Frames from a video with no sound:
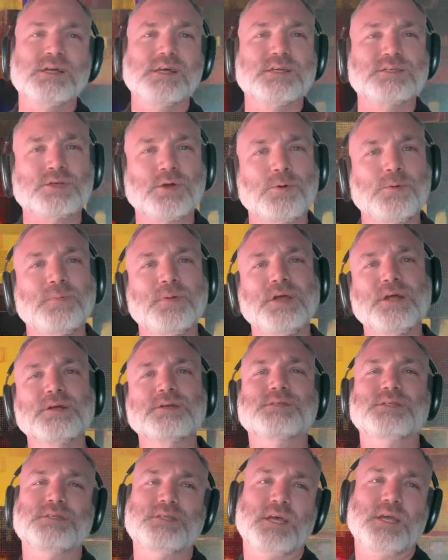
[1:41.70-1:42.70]
So
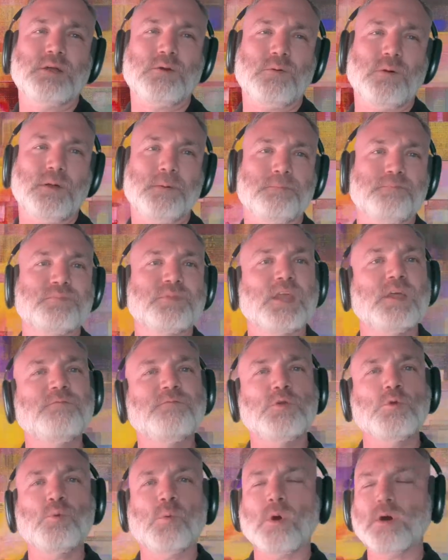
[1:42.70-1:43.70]
here's the takeaway. If
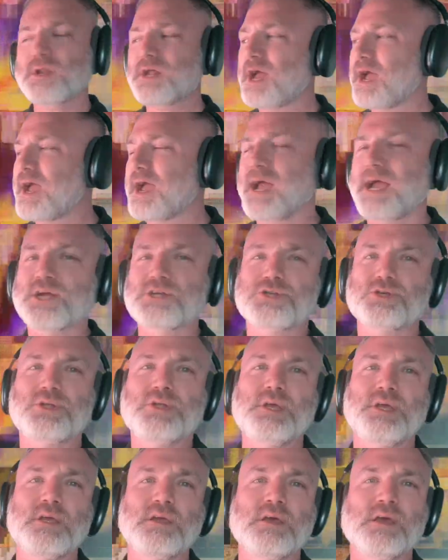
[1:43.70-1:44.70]
you want to
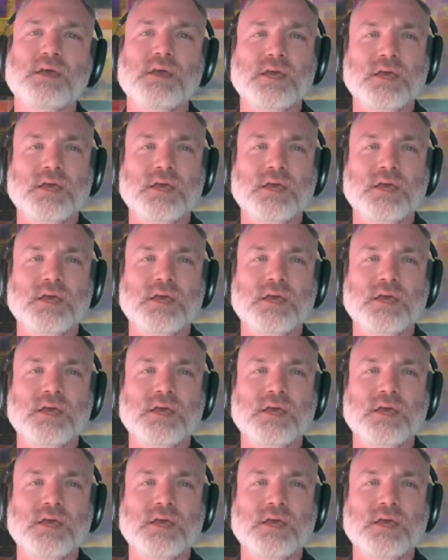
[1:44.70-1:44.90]
actually